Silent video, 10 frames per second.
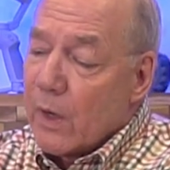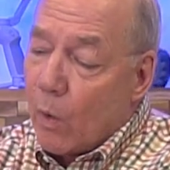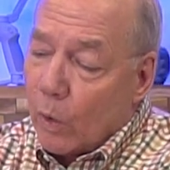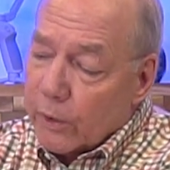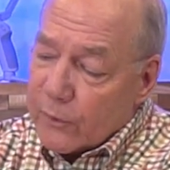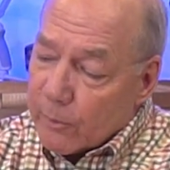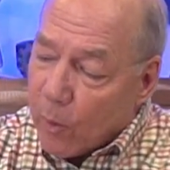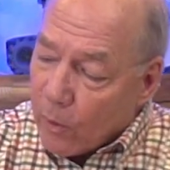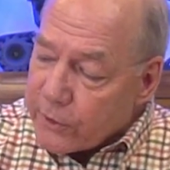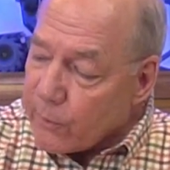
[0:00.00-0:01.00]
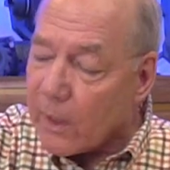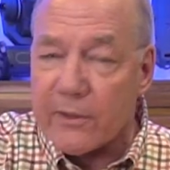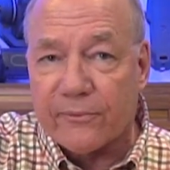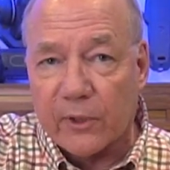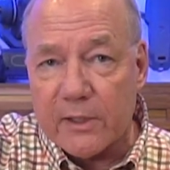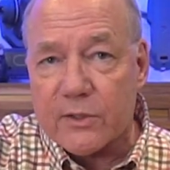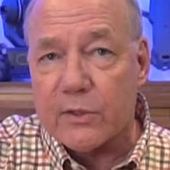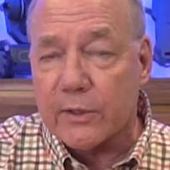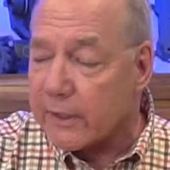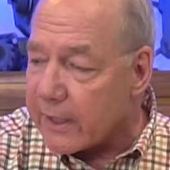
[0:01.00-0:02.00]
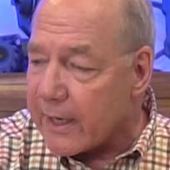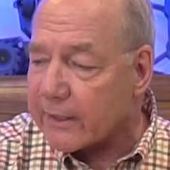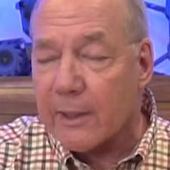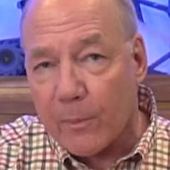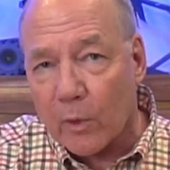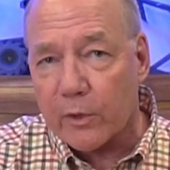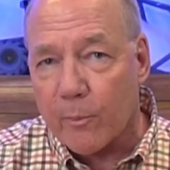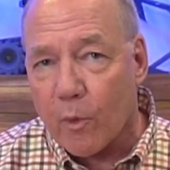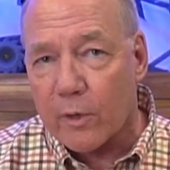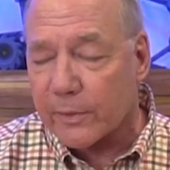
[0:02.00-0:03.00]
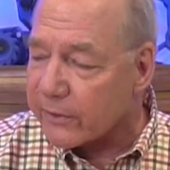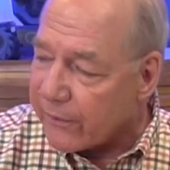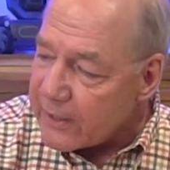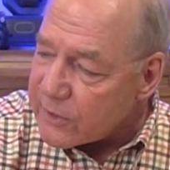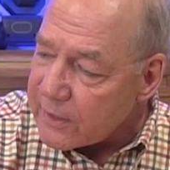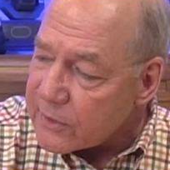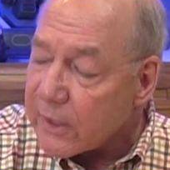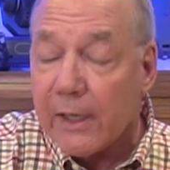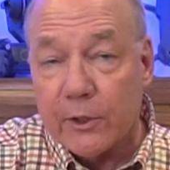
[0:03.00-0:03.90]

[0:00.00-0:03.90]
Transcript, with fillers: All of your ports are on the front, so you can connect up all your portable devices.